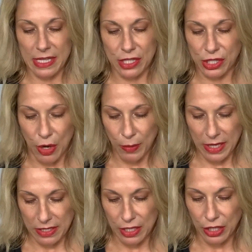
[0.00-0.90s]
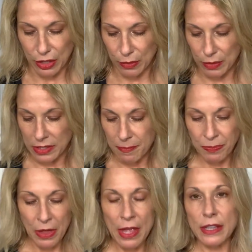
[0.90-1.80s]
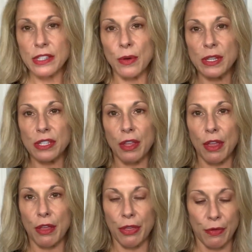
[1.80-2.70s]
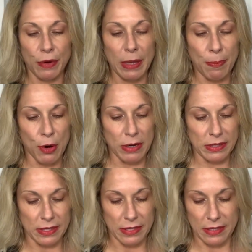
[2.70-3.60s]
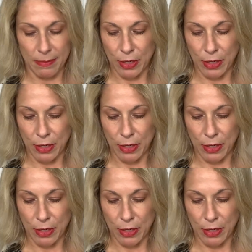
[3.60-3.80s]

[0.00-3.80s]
It's so easy to use. So it's a, a three-part system.